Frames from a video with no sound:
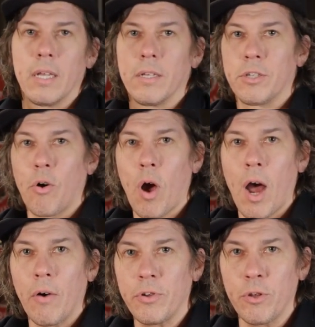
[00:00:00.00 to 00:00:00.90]
So,
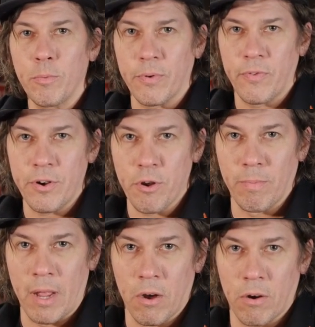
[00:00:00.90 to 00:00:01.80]
how do you prefer your
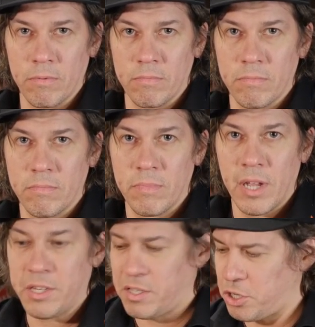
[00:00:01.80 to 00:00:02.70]
Blanco?
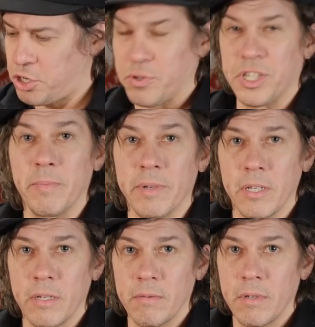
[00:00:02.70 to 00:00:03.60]
is it that you sip
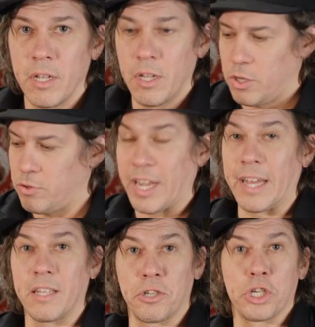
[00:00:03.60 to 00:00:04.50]
it? You take
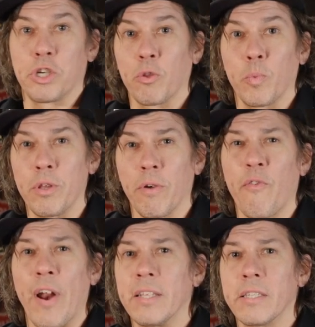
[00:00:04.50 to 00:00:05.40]
it as a shot with your
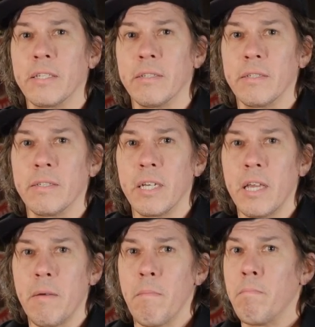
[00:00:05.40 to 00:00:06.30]
friends?
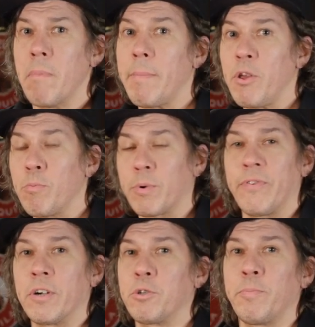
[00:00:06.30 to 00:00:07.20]
Maybe you
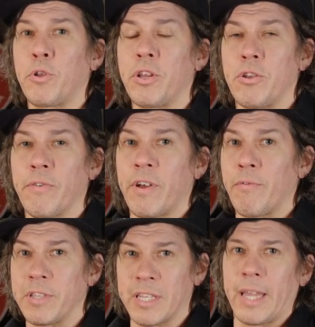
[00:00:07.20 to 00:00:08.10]
prefer to put it in your
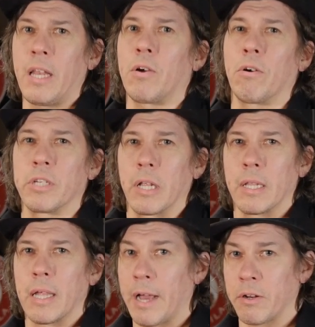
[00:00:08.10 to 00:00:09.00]
favorite tequila cocktail.
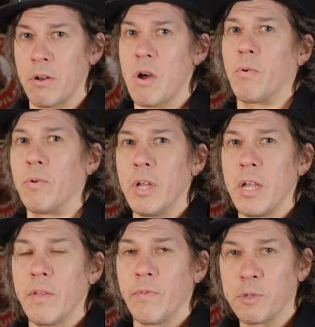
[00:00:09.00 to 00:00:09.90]
I don't know.
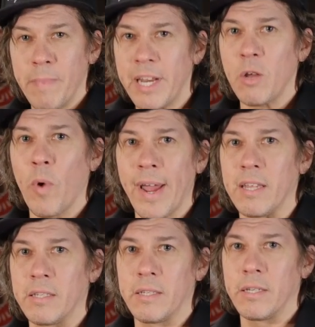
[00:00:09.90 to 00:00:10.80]
There's many
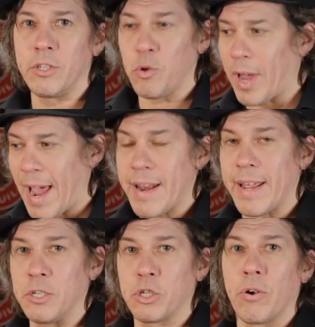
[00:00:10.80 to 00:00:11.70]
ways you can
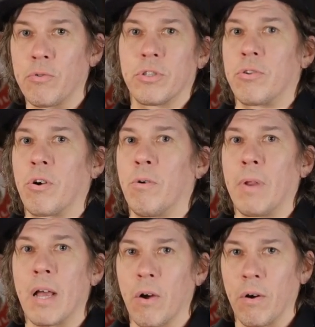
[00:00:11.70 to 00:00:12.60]
enjoy Rooster Rojo
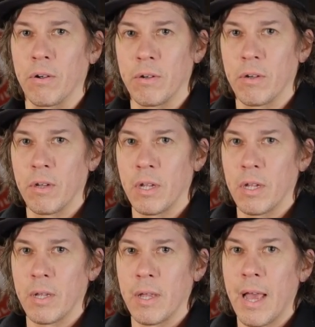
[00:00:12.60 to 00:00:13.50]
Blanco.
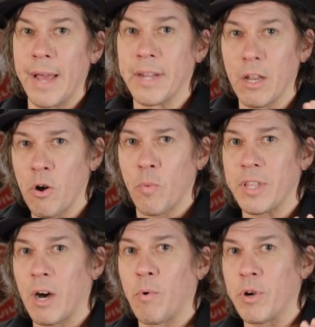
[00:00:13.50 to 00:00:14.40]
And along with
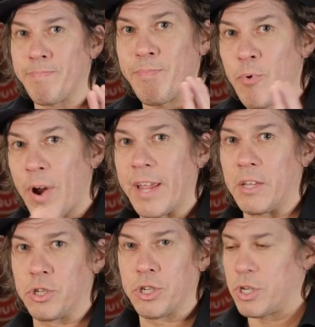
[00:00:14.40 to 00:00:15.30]
our
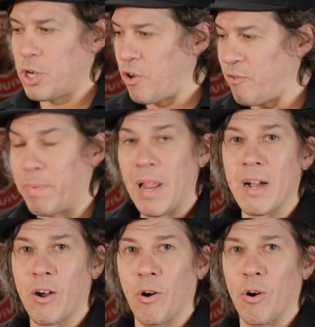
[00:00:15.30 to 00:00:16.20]
range of
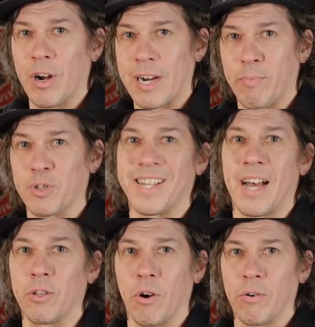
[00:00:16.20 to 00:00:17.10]
Blanco,
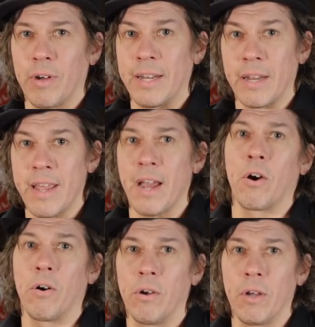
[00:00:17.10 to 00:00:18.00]
Reposado, and
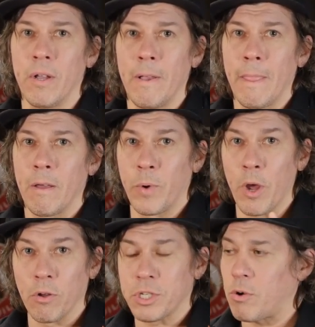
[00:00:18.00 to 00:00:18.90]
Añejo, we
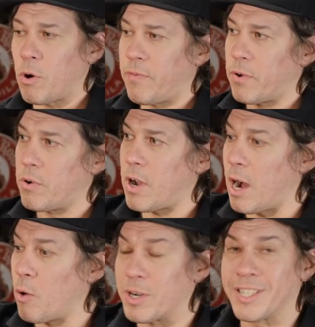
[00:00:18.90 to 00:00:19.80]
also offer
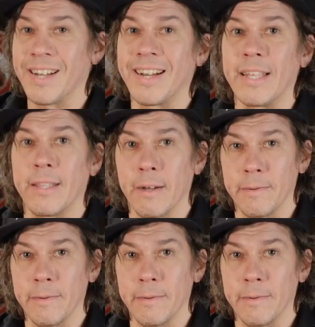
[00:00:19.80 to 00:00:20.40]
our Sangrita.